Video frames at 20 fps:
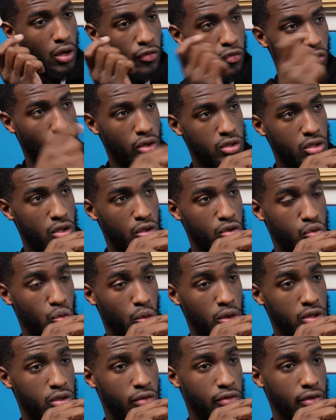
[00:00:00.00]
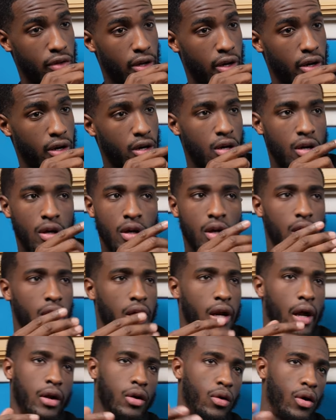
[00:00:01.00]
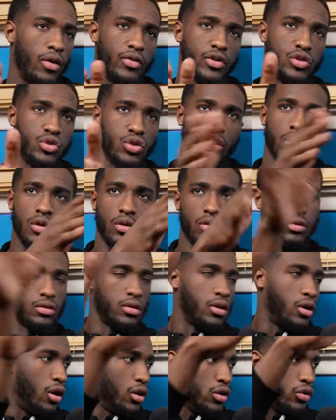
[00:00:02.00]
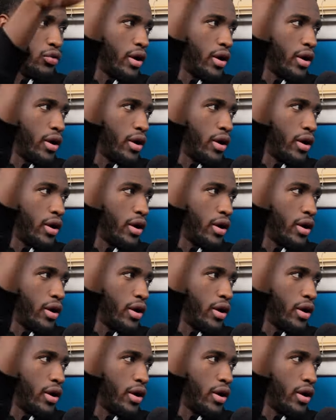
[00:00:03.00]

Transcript: off, run to those woods over there. And I know every trail all